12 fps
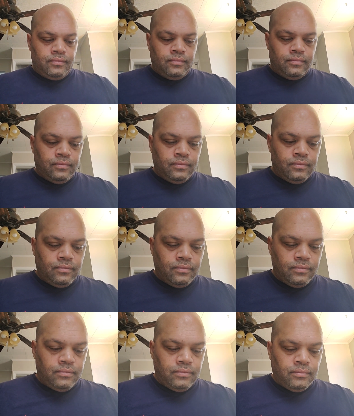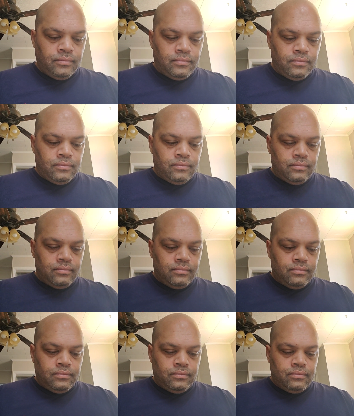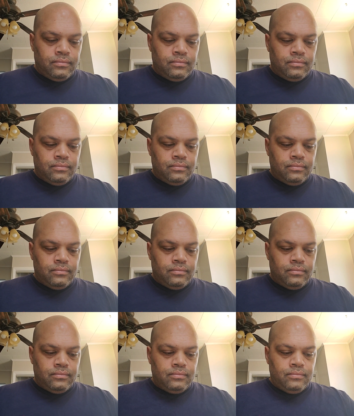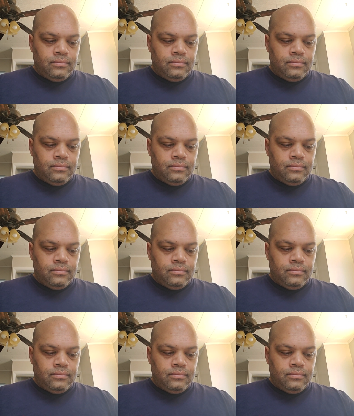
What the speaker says: No one is speaking in this clip.